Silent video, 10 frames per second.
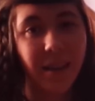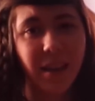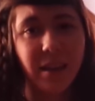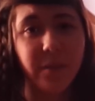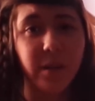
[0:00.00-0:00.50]

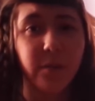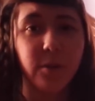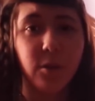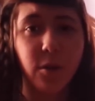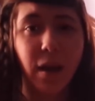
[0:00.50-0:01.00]
And even if
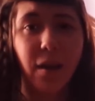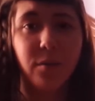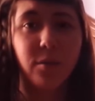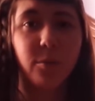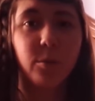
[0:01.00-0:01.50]
you don't
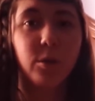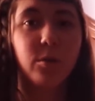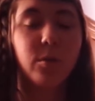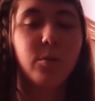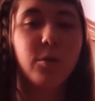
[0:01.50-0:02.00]
have someone
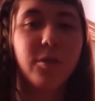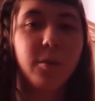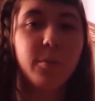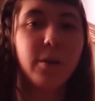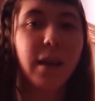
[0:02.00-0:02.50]

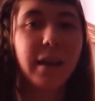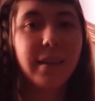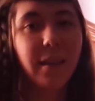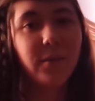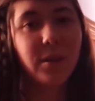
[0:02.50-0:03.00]

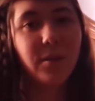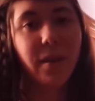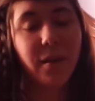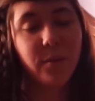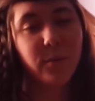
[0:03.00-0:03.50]
reciprocating love in your
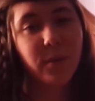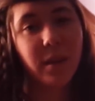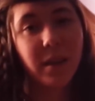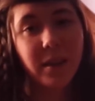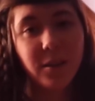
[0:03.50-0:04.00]
life,
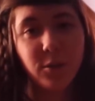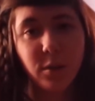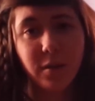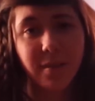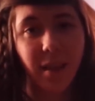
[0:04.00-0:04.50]
you
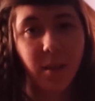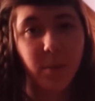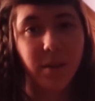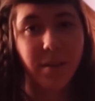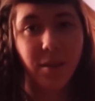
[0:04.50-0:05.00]
can
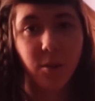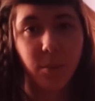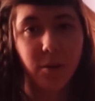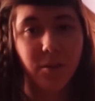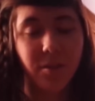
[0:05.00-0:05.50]
celebrate the other
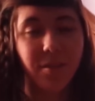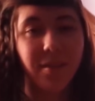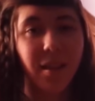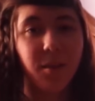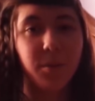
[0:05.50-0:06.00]
person.
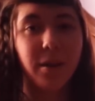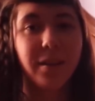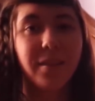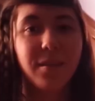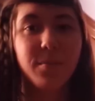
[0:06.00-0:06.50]

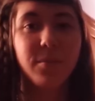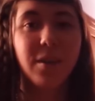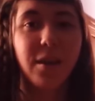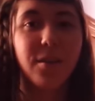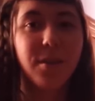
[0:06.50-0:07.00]
Celebrate them.
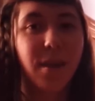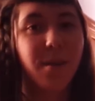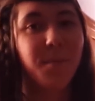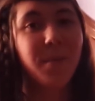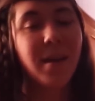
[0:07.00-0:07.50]
Tell
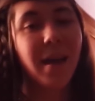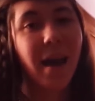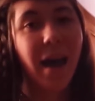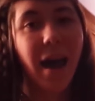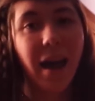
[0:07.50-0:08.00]
them,
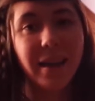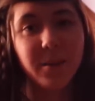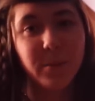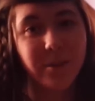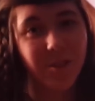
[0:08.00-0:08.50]
I
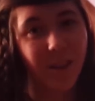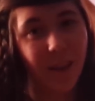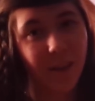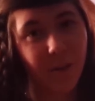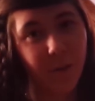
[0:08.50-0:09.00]

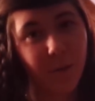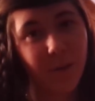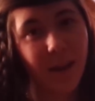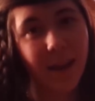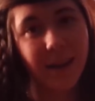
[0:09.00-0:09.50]
appreciate you,
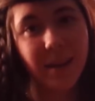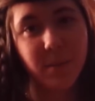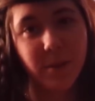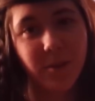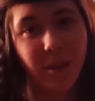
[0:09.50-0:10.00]
and I
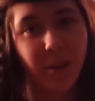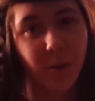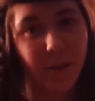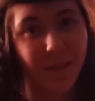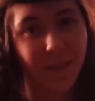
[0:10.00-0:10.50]
appreciate
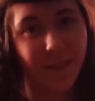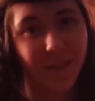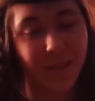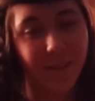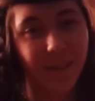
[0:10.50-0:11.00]
your
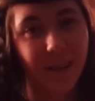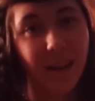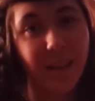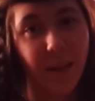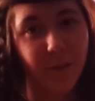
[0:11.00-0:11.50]
existence, and
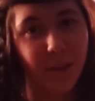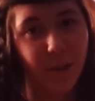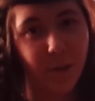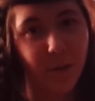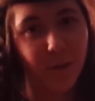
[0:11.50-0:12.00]
I love
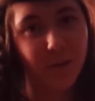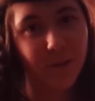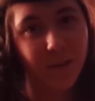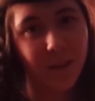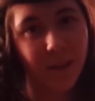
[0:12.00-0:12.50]

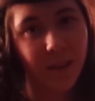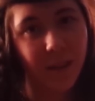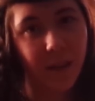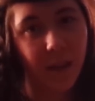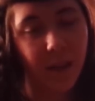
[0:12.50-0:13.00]

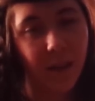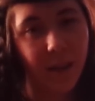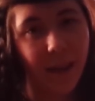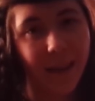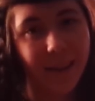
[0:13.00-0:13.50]

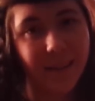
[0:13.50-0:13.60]
you.